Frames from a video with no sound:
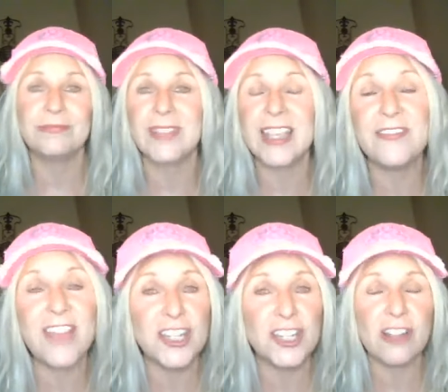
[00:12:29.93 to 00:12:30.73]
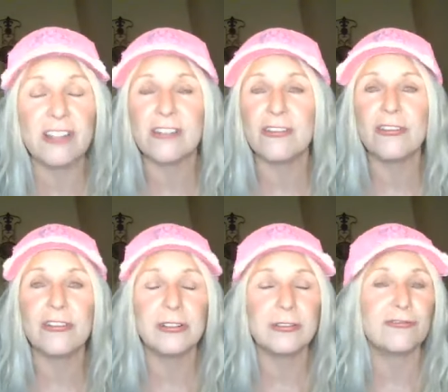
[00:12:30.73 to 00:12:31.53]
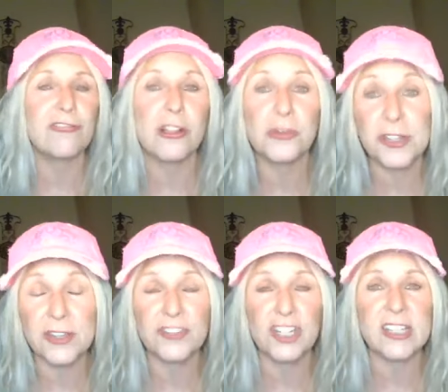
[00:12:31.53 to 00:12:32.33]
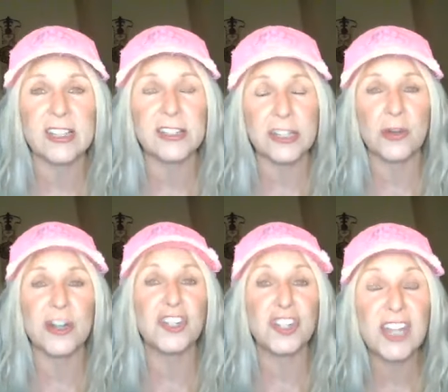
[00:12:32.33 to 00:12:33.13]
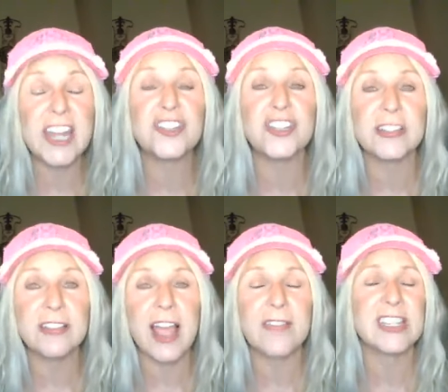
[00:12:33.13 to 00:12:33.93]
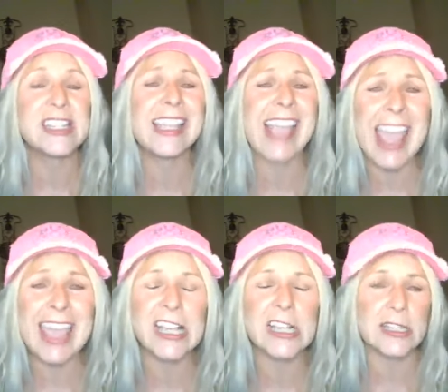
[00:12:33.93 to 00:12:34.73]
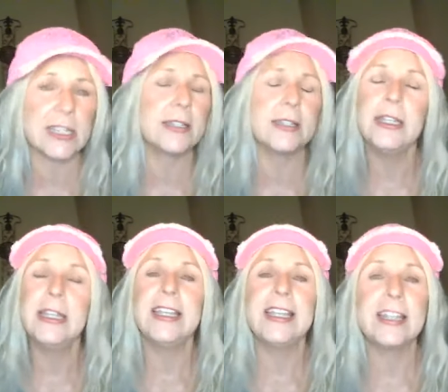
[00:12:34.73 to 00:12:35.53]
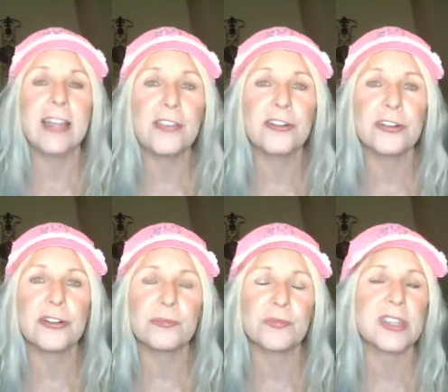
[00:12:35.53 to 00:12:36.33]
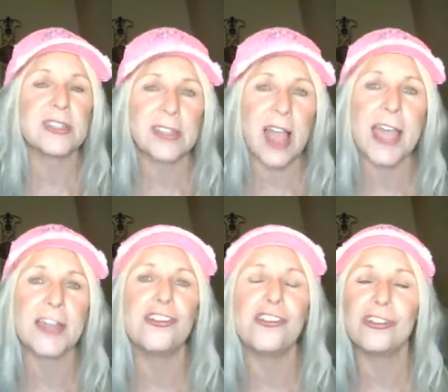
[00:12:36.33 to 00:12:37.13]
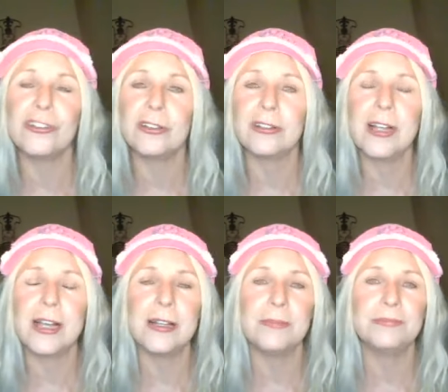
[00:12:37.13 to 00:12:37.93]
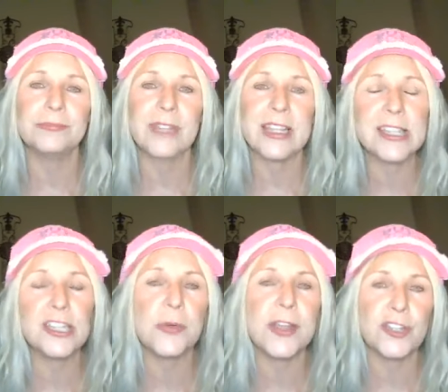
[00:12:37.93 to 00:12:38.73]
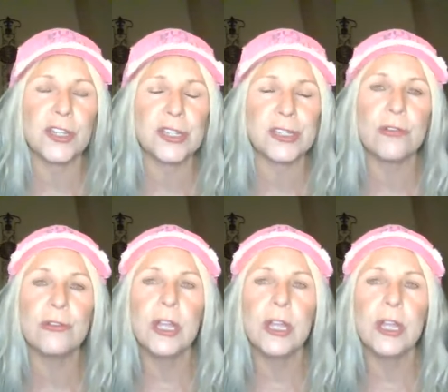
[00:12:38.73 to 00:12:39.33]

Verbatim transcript: evangelical followers of Jesus who are changing lives in gangs and in other societal um, situations. So